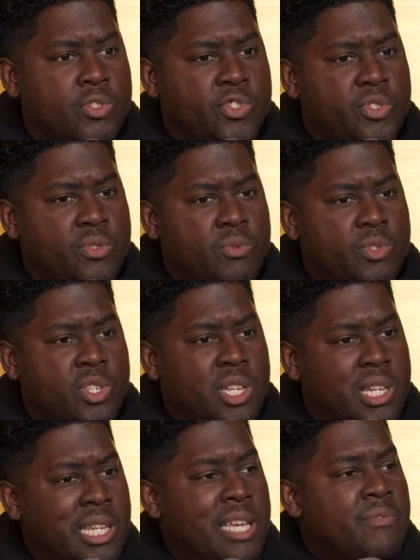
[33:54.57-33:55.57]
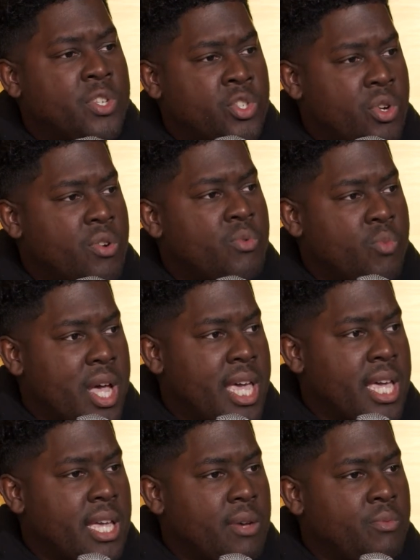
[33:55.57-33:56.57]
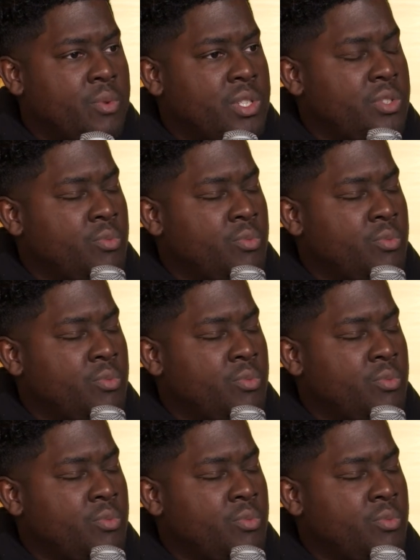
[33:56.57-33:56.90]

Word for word: to to live a certain way which